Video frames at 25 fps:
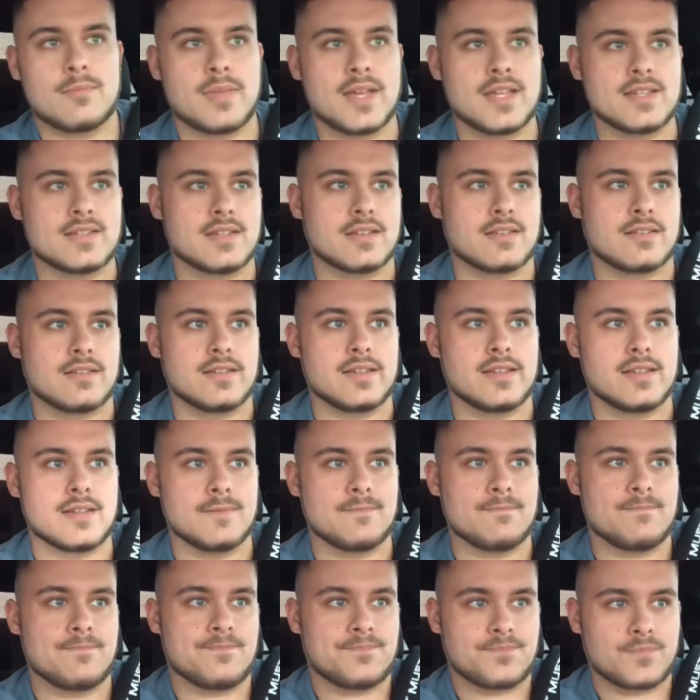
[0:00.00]
Basically,
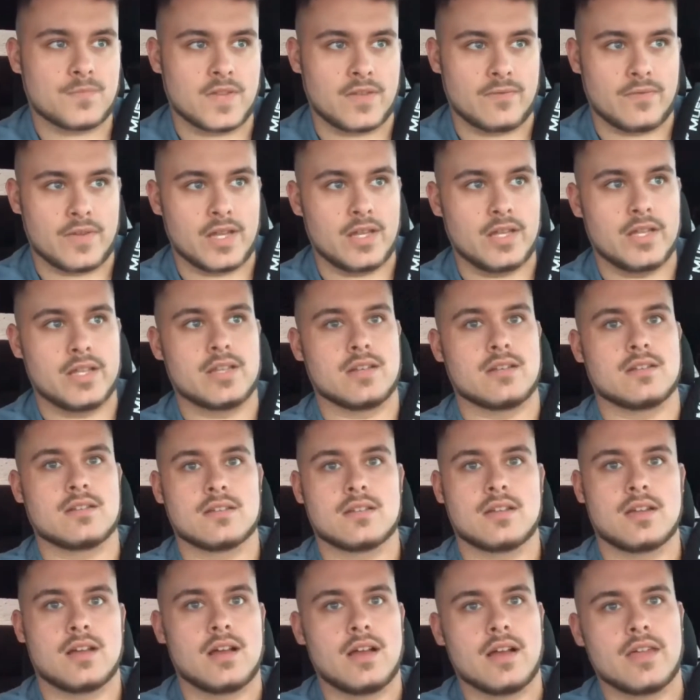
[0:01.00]
the
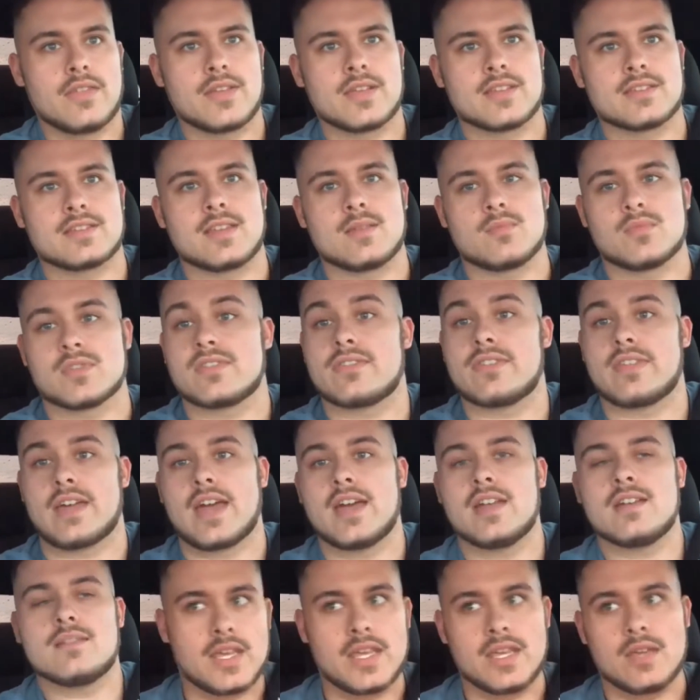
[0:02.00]
villain, I think his name was
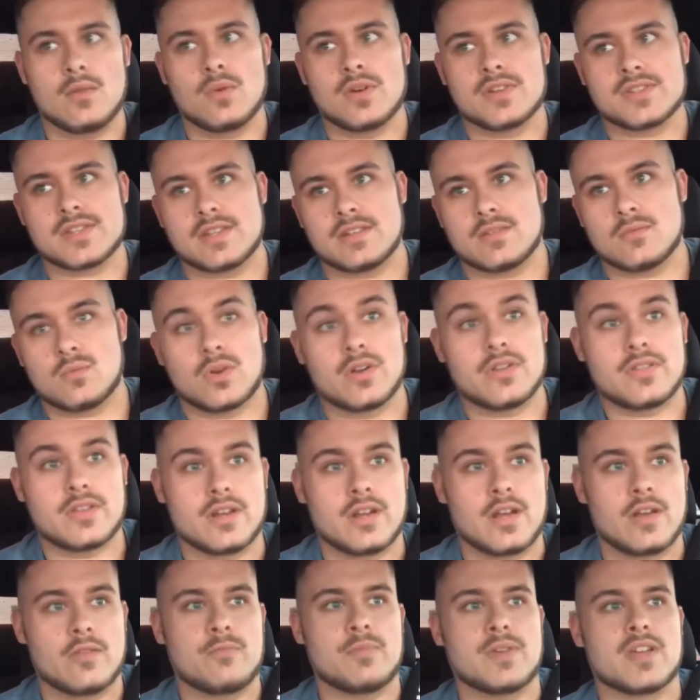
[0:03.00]
Thad, he wasn't worthy
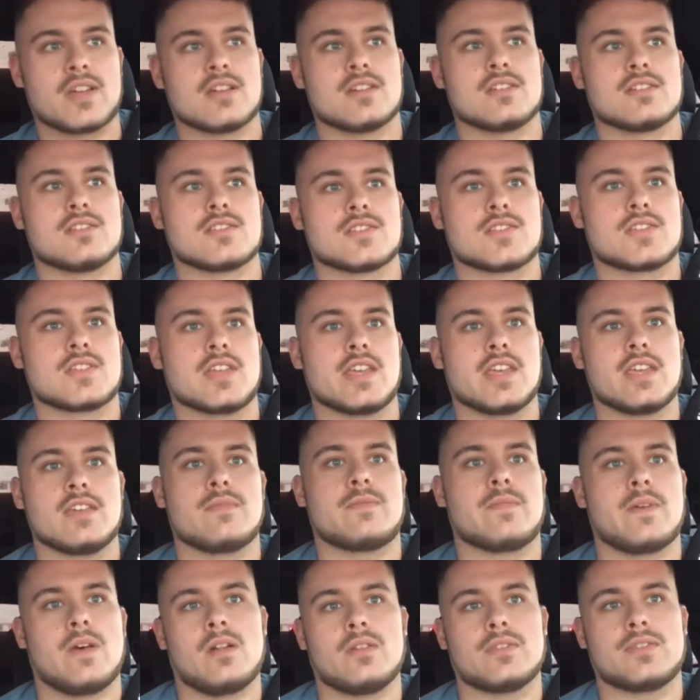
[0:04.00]
enough because he
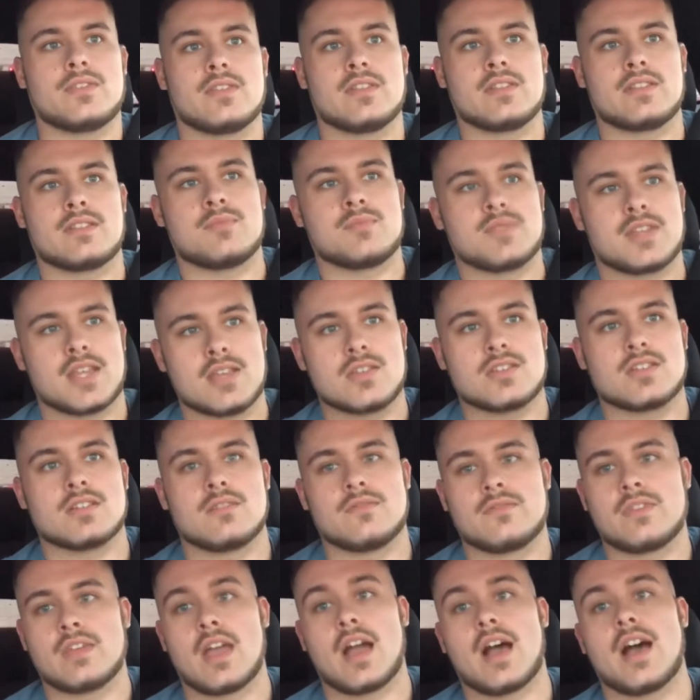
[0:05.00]
fell to the temptation
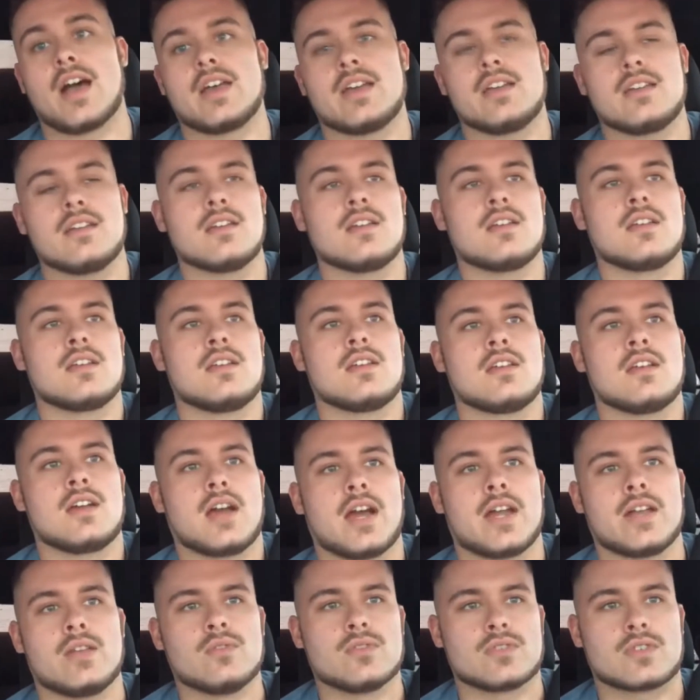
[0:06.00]
of the eye.
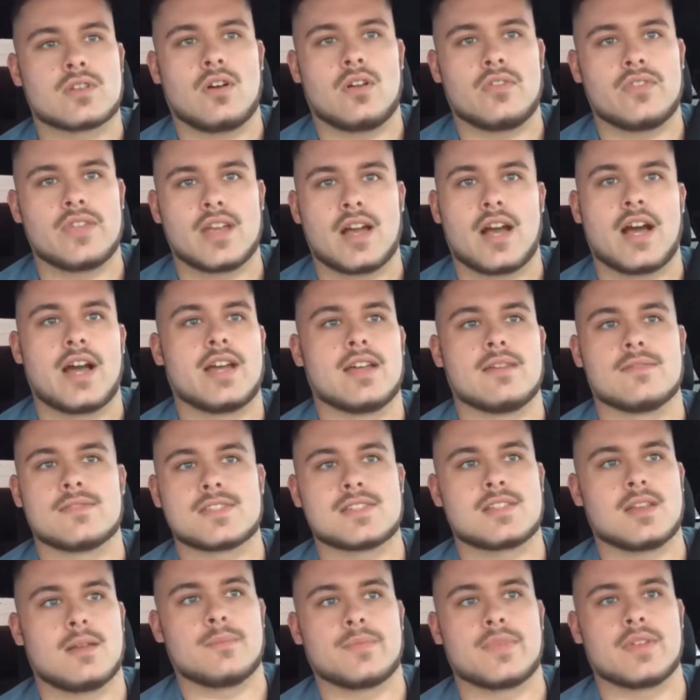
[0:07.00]
I knew it was called the Eye of
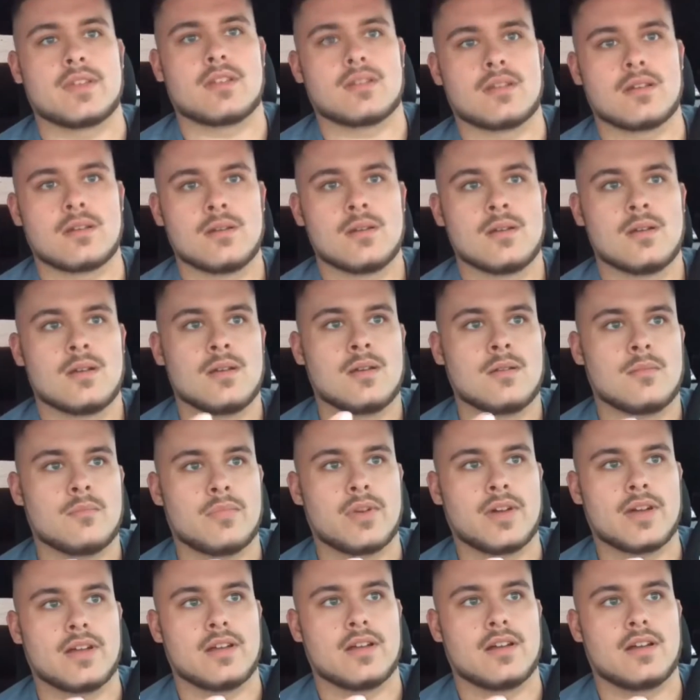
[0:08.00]
something,
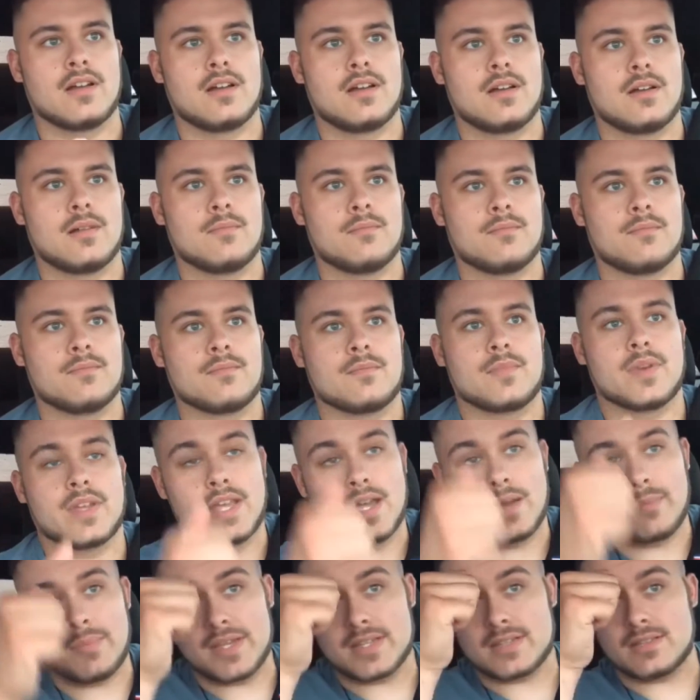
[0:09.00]
but
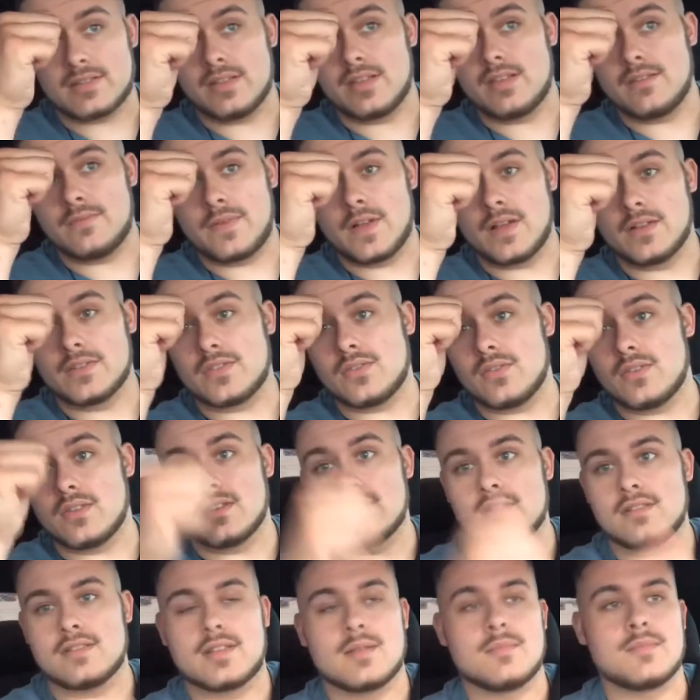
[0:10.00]
yeah, basically he fell to
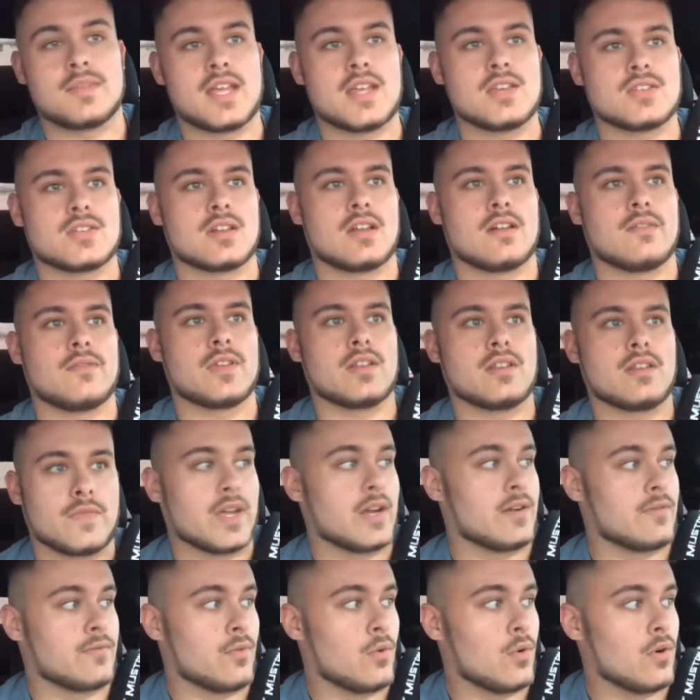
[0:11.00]
the temptation of it.
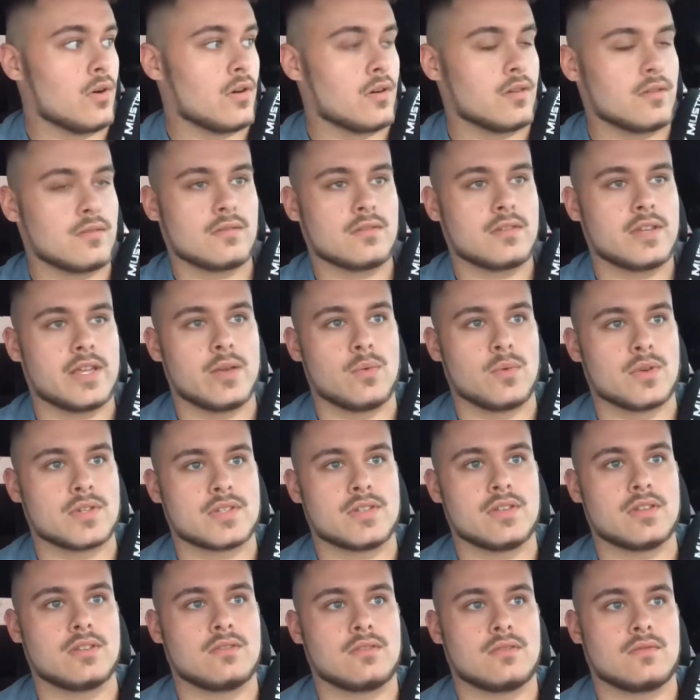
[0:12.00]
Therefore, he
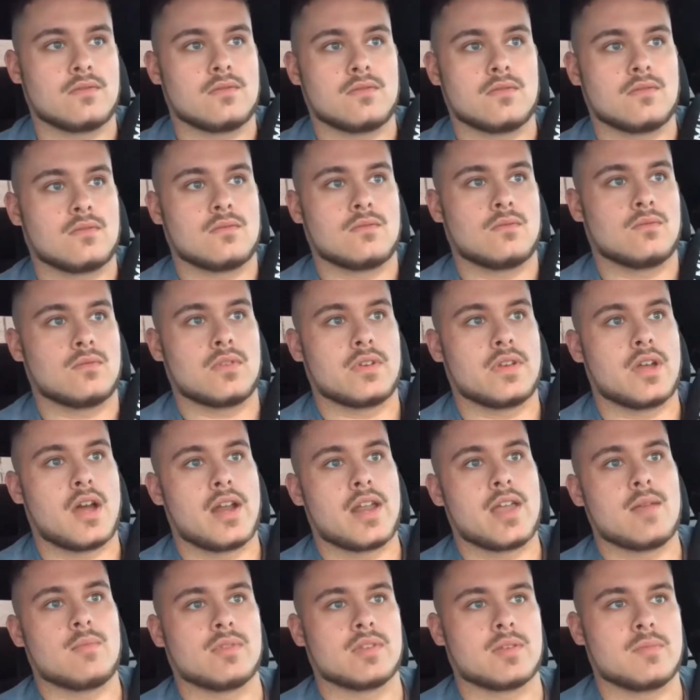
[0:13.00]
was
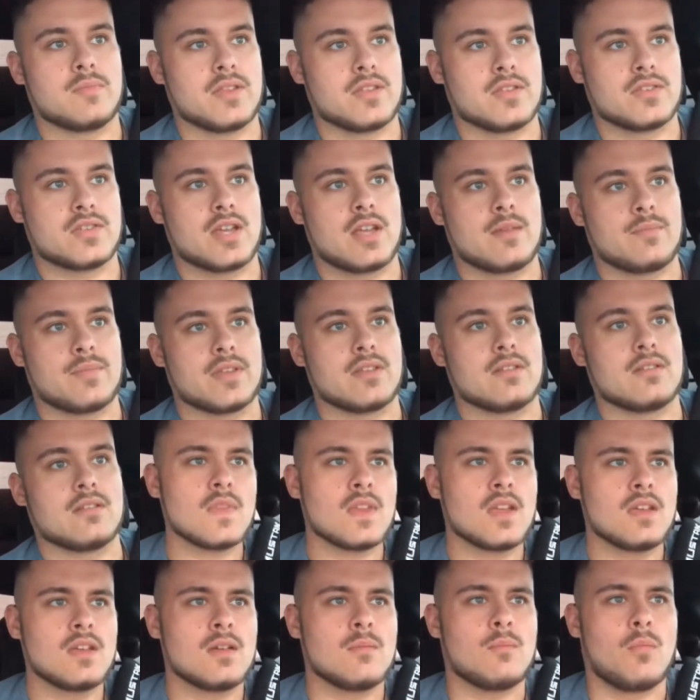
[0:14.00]
not able to be the champion.
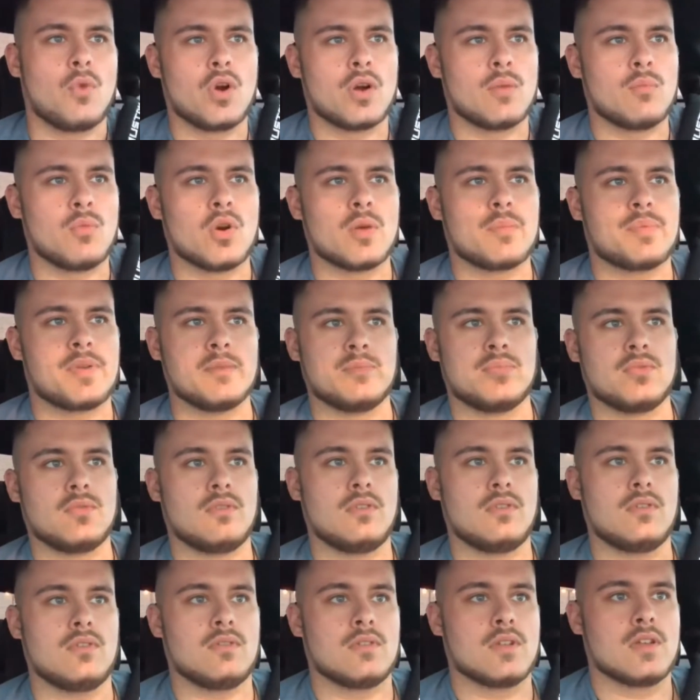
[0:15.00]
More and more people